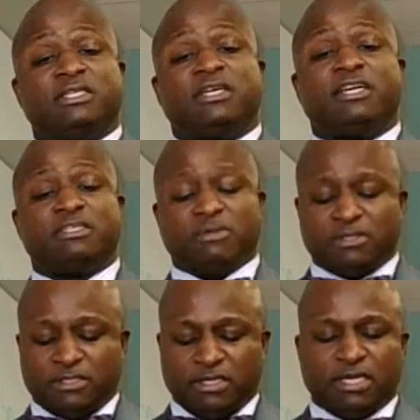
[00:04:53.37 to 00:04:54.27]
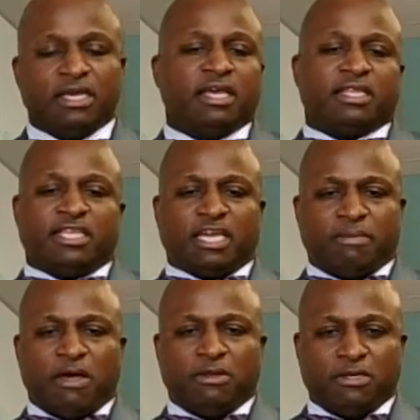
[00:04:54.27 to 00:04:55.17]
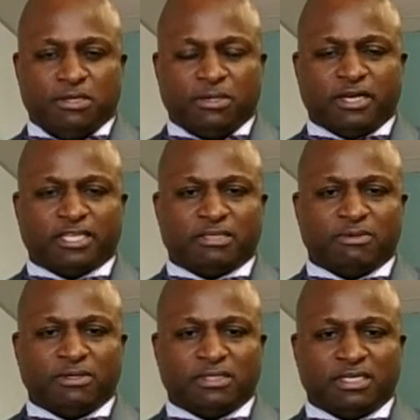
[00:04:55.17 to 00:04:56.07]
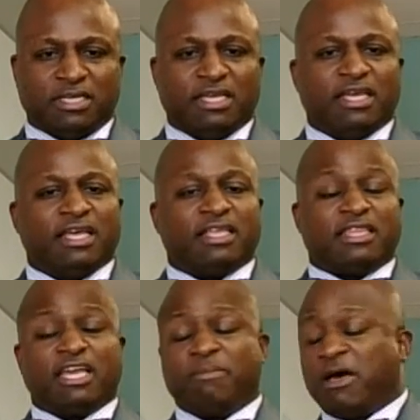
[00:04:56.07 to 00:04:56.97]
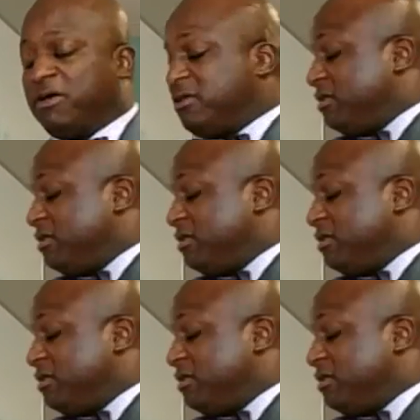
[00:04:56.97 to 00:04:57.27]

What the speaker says: customers, think about new customers, think about